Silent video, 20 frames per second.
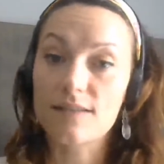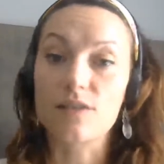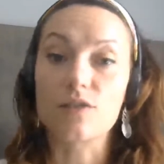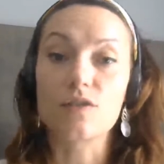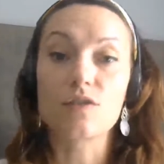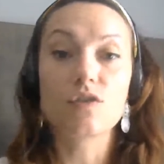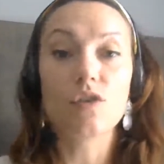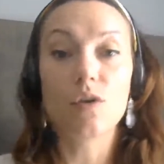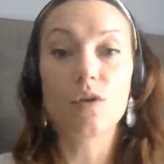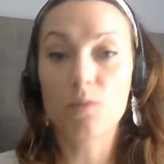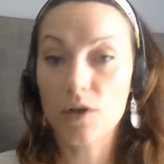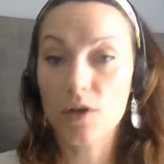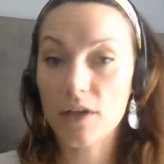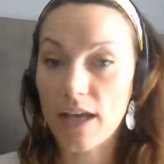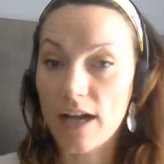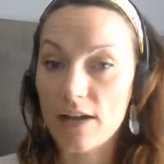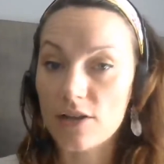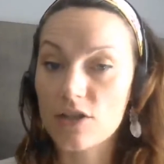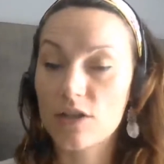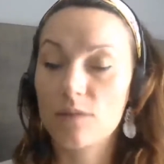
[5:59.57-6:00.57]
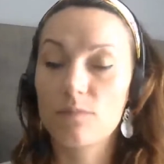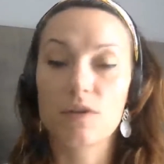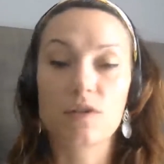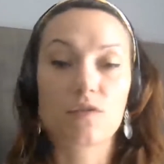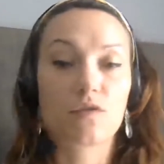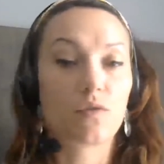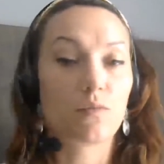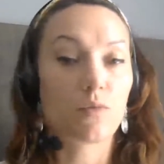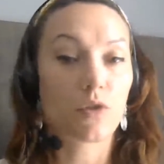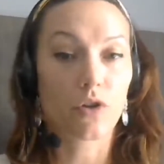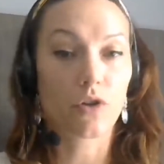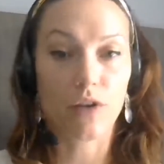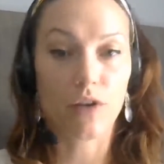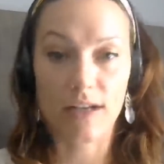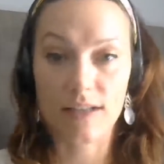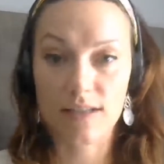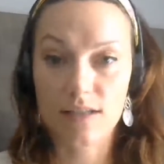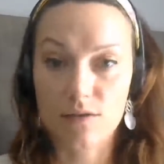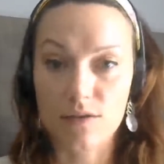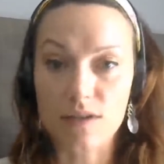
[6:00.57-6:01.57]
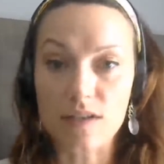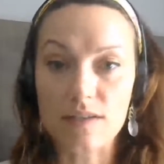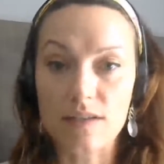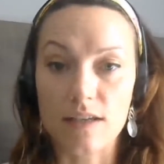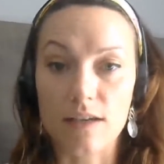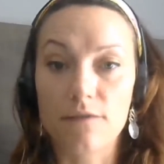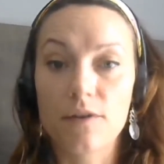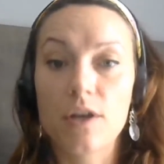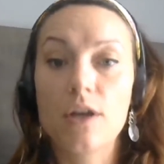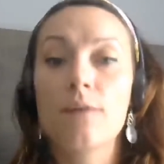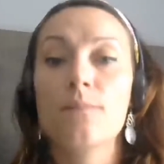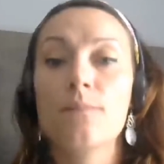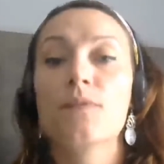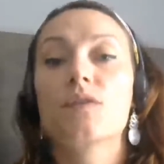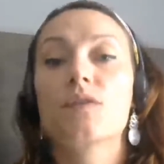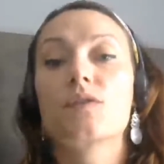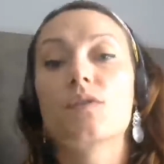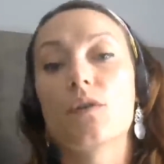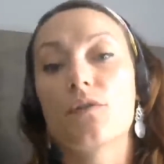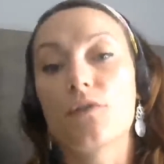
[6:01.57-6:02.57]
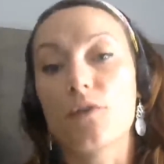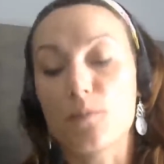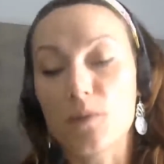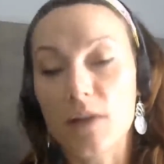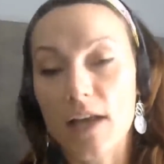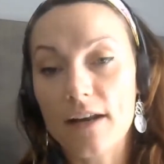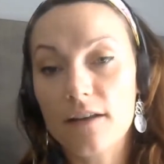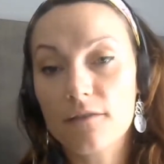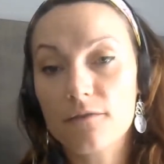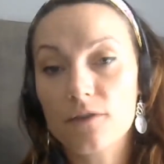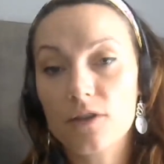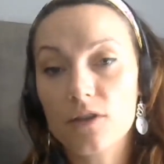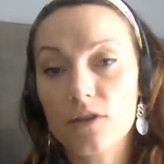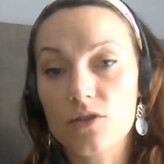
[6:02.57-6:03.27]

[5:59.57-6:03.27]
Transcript: there's no more catch up, there's no more grants to receive. So if you're planning for your